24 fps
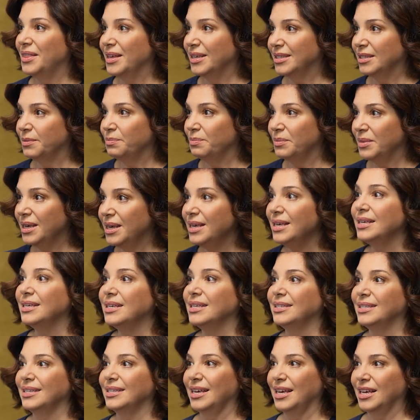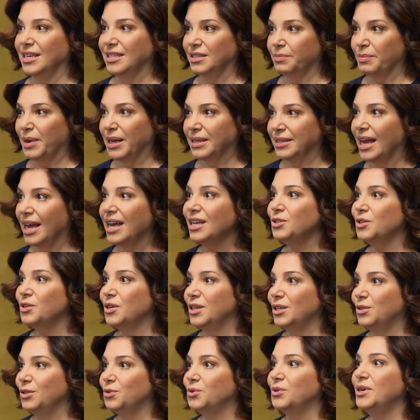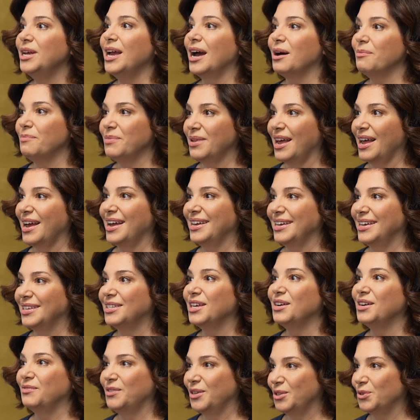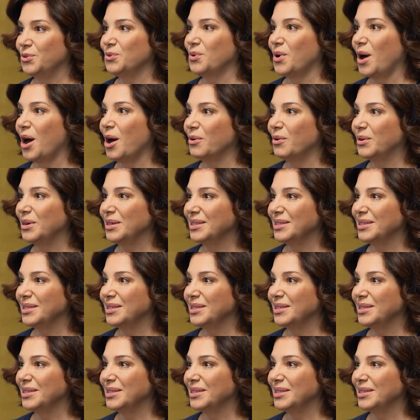This means it's mandatory to reapply it every 2 hours.